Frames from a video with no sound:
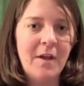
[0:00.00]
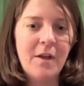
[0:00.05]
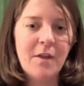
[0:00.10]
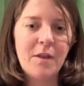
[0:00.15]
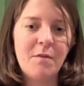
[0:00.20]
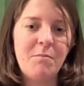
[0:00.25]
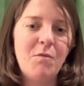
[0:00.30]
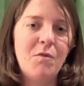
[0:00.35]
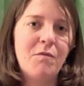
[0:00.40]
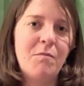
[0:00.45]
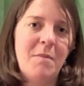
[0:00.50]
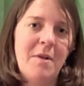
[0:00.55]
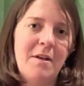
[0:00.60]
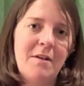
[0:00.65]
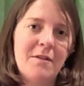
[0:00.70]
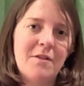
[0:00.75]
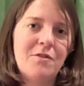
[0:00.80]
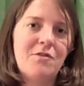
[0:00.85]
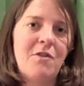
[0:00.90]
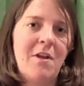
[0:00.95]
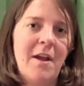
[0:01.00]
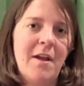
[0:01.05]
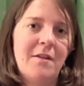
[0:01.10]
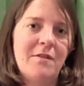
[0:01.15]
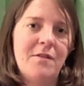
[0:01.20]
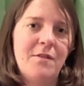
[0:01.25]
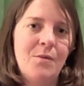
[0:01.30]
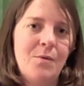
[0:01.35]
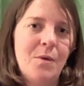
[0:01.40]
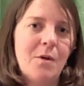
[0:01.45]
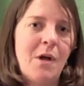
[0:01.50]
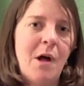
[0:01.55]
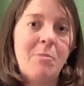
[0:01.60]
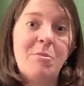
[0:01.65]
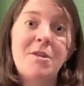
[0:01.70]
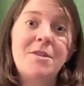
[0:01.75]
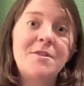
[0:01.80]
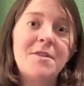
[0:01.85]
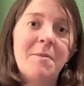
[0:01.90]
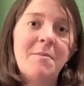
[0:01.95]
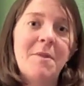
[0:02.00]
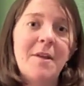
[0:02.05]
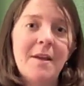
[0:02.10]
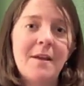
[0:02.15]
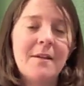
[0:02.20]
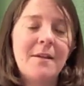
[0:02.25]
the movement trying to accomplish something.